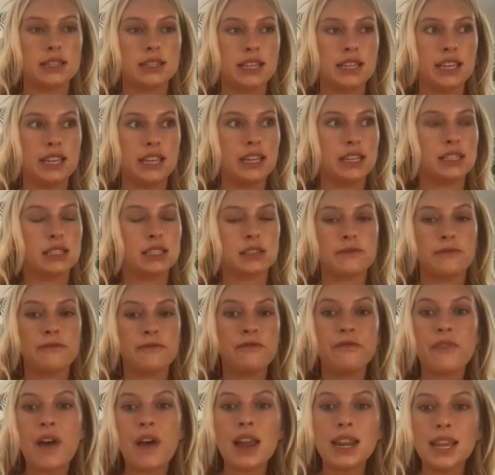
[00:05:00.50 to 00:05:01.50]
he is
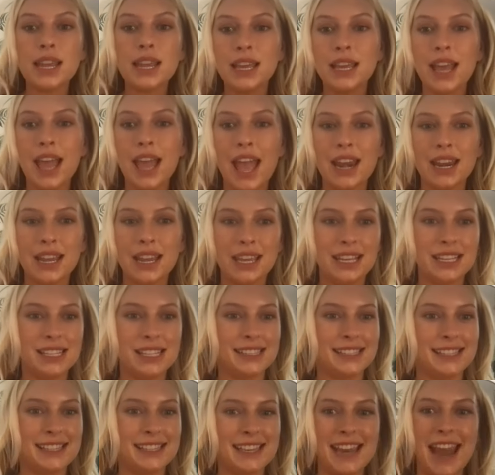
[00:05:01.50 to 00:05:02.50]
funny and
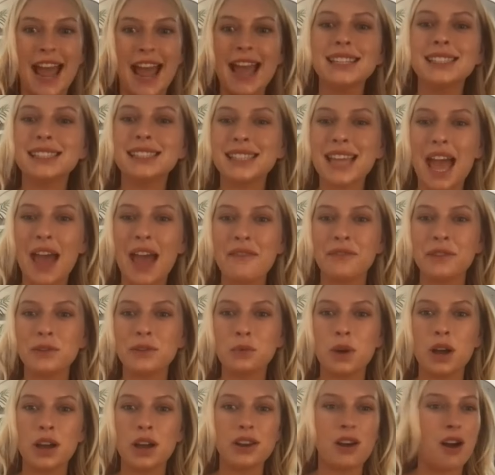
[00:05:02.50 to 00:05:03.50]
he's nice to
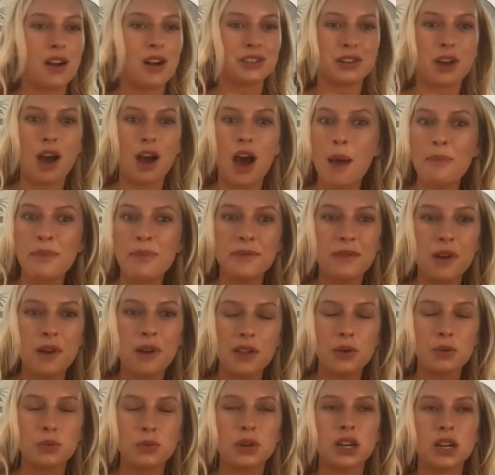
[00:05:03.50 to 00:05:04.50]
everyone on top of all
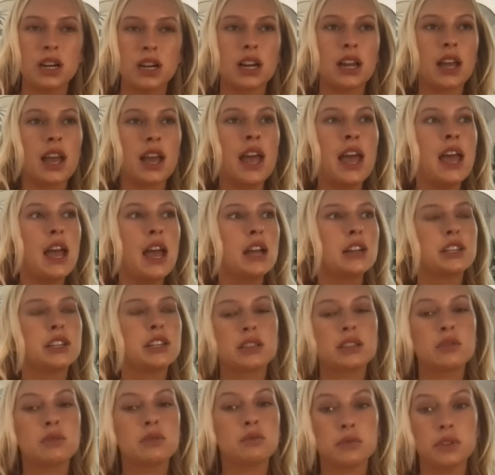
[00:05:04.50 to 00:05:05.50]
the work
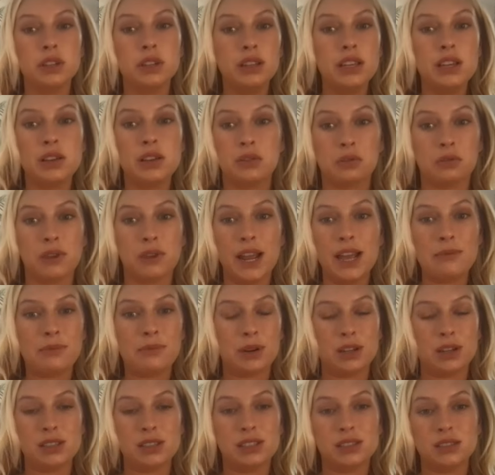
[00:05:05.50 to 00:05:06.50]
just a really great
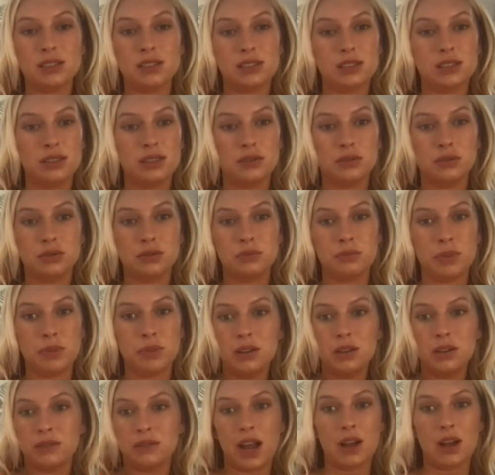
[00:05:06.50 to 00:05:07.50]
person to
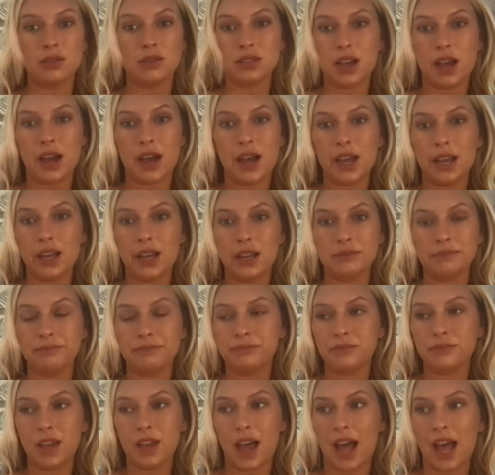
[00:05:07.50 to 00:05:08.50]
be around i
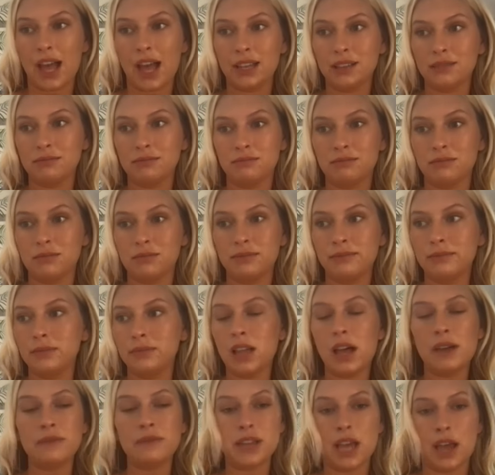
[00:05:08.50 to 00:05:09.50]
i
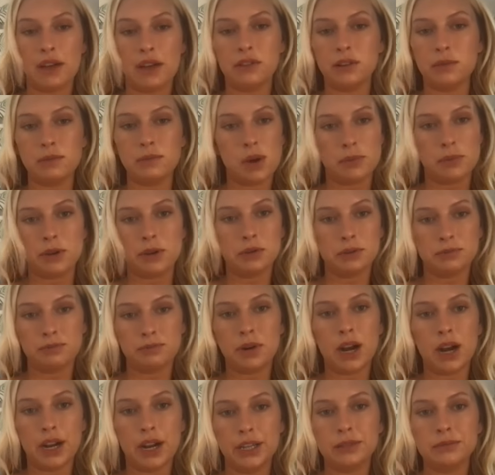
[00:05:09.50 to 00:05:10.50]
loved every moment with
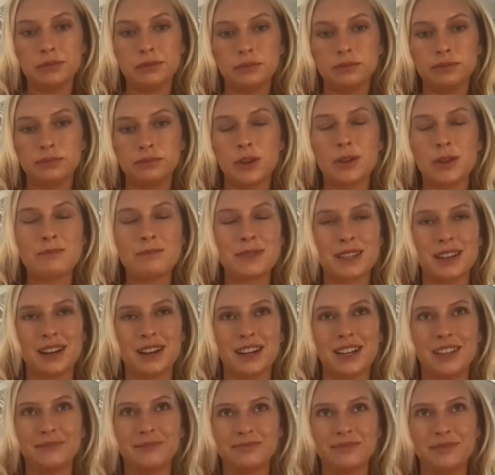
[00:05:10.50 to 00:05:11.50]
brian i'm
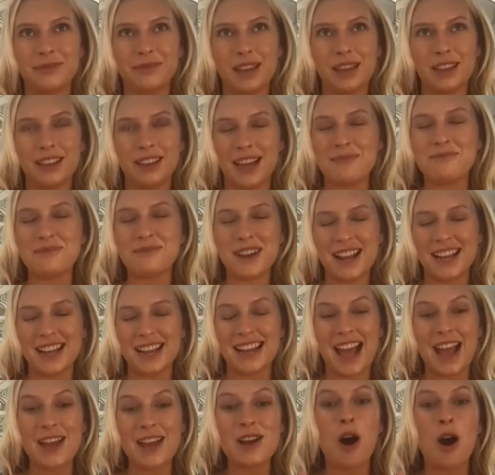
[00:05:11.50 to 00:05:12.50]
sorry yeah brian
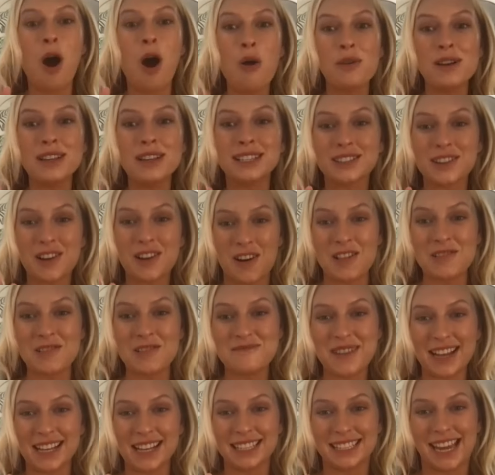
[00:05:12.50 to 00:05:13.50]
i always call him
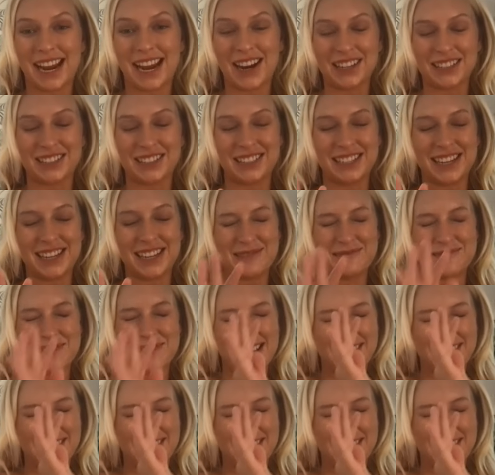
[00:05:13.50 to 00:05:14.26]
by his character name